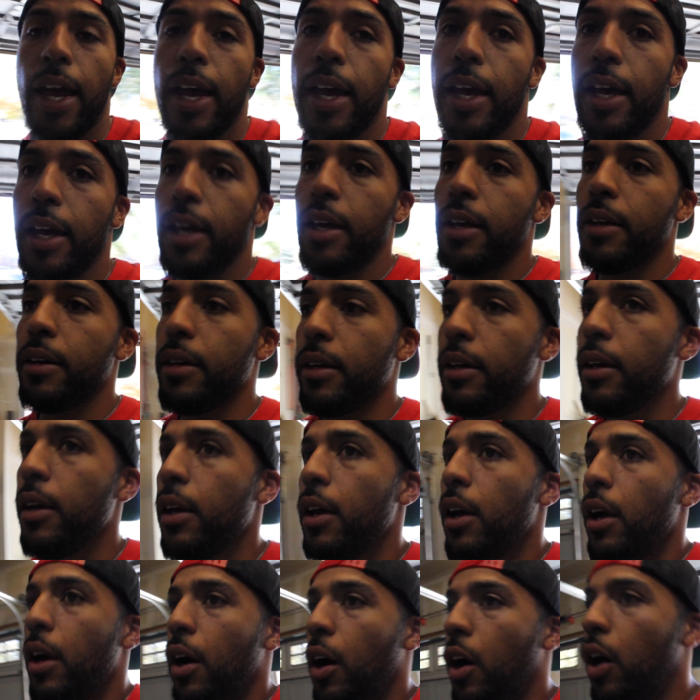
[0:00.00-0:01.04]
and
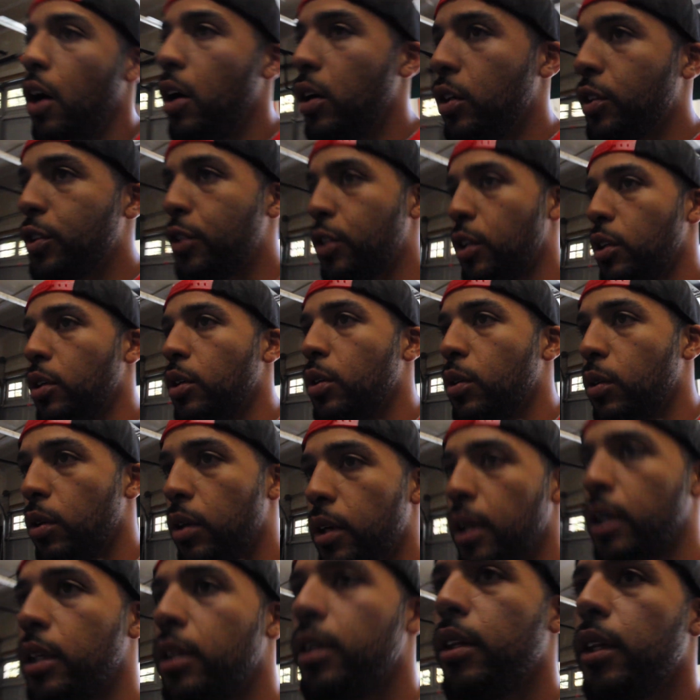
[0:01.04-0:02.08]
also
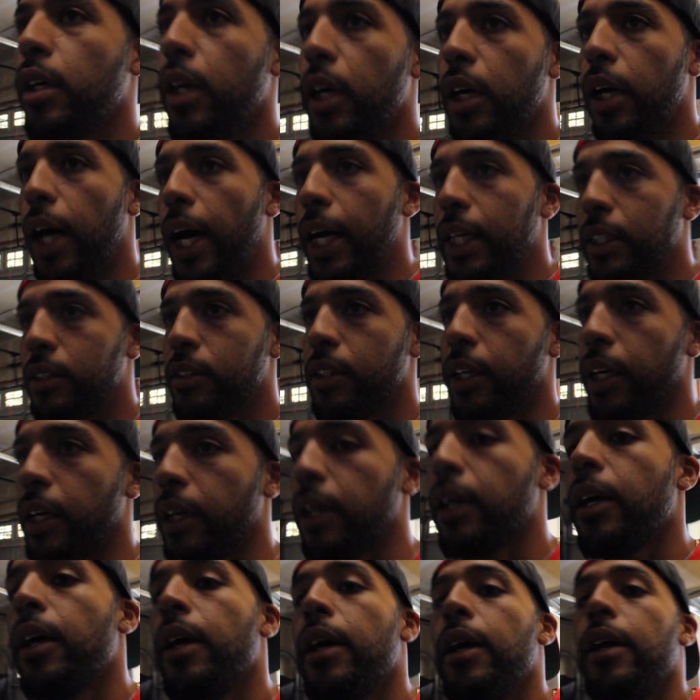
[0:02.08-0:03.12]
the ice
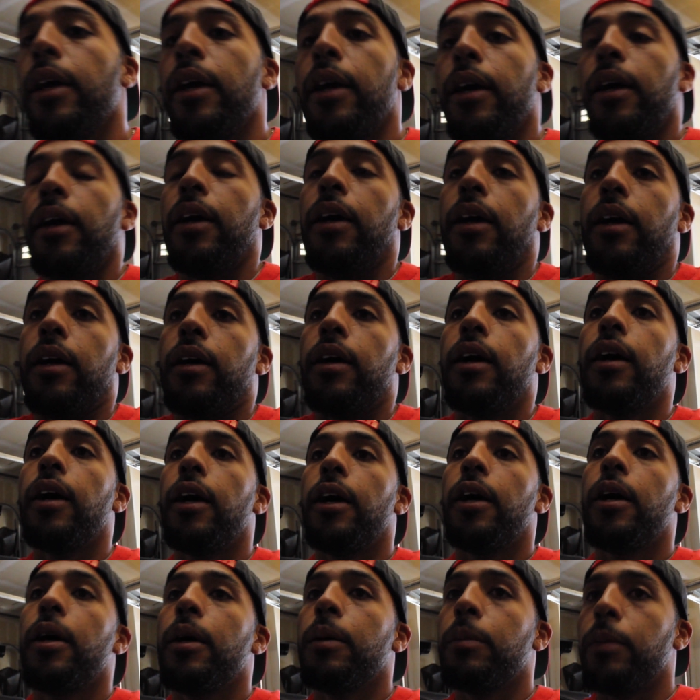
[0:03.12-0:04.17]
tank.
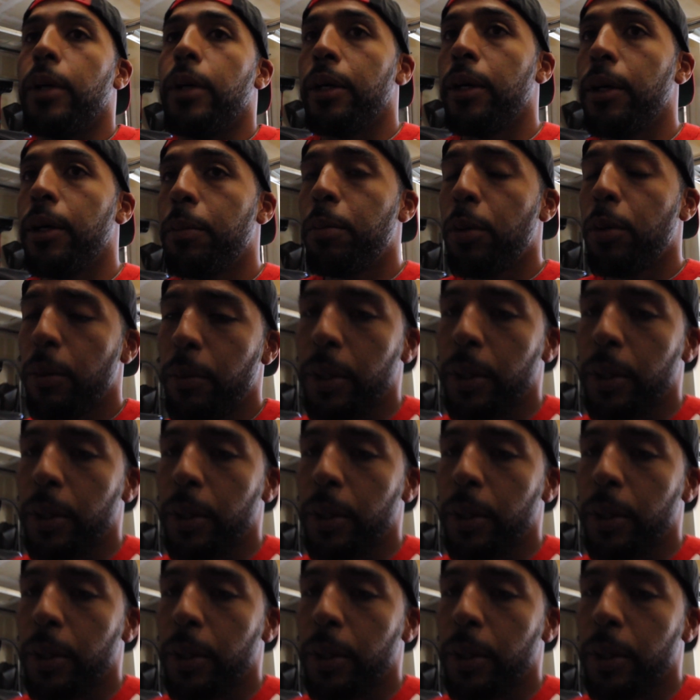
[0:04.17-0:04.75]
Pretty